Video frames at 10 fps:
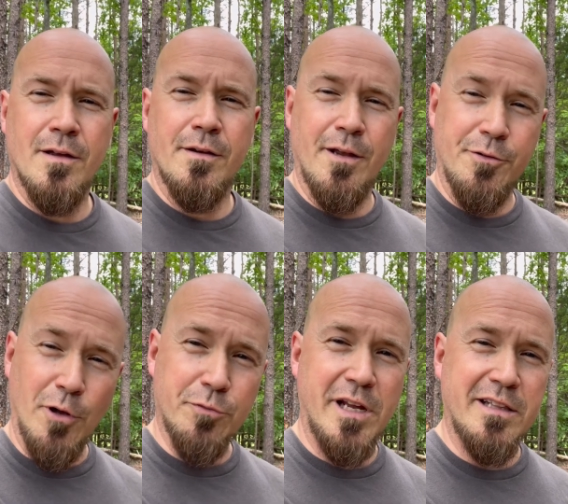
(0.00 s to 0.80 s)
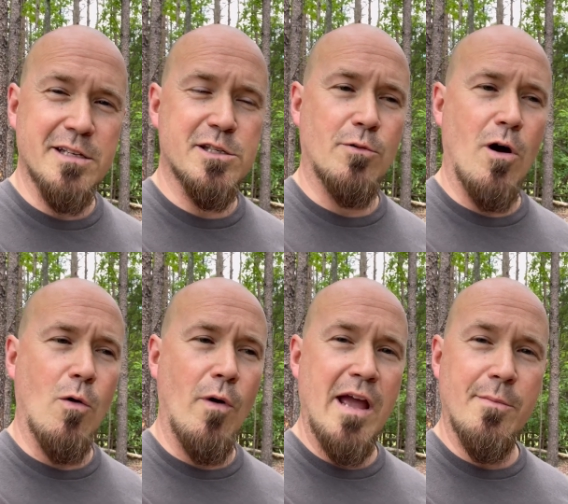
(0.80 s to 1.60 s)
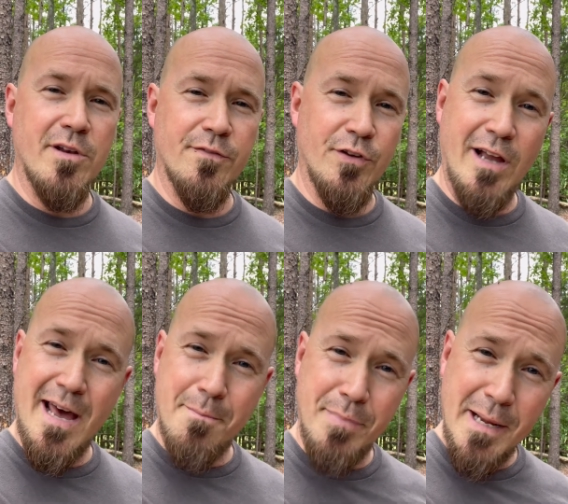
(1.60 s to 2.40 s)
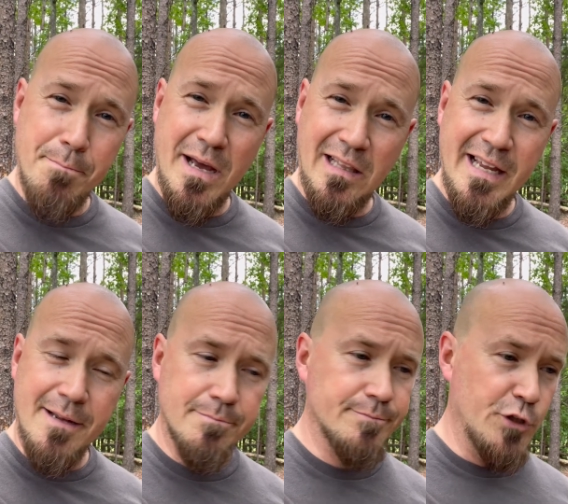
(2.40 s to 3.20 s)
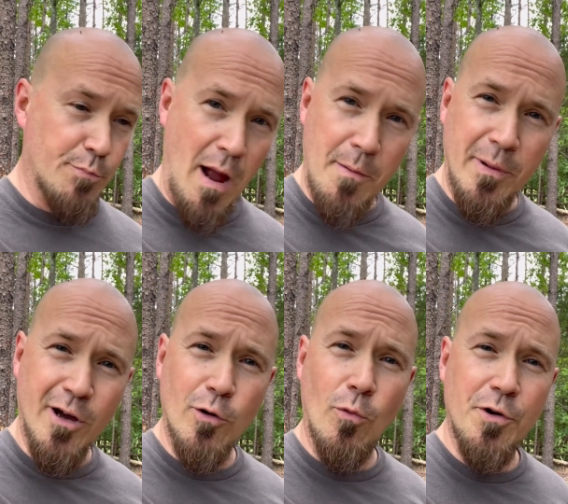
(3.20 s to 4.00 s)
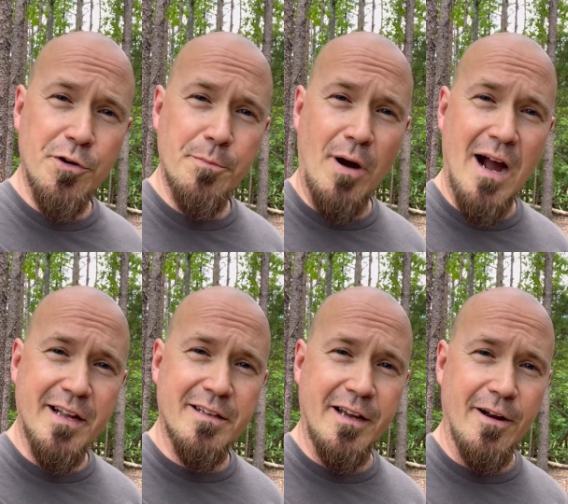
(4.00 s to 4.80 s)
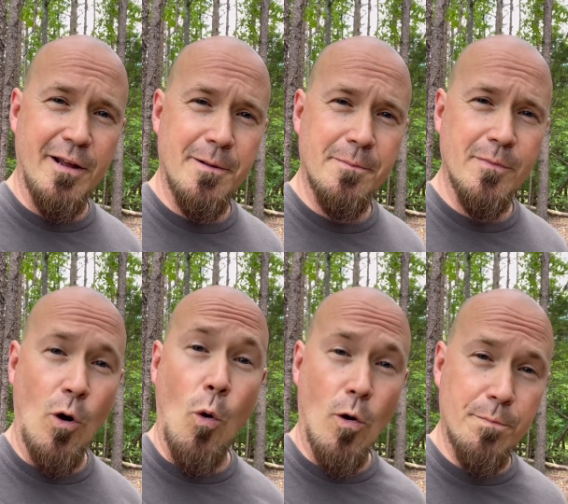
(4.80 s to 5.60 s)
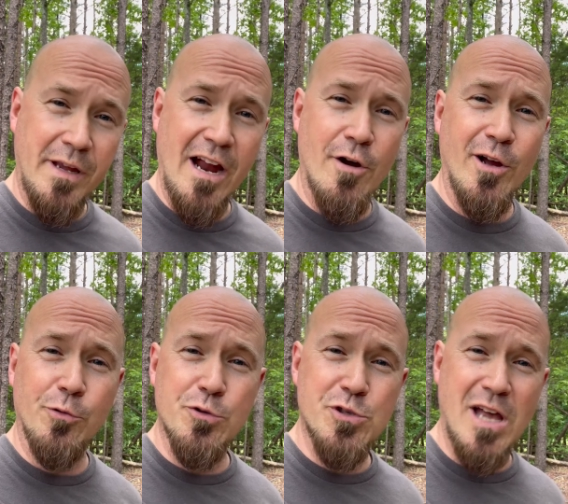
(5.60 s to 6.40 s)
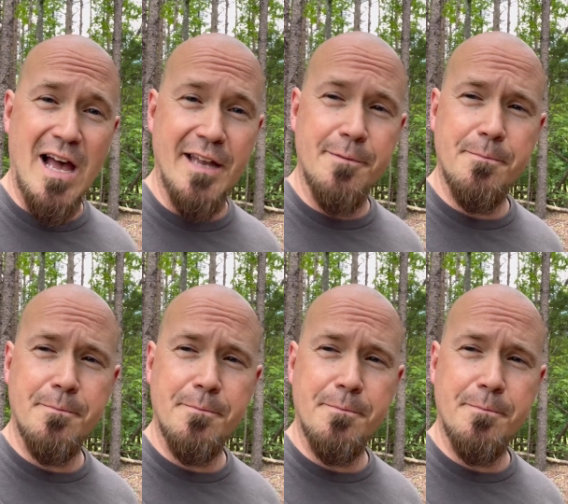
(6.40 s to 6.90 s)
Now, don't take this the wrong way, but if you got a big belly, you're probably gonna wanna do pocket carry or carry on your side.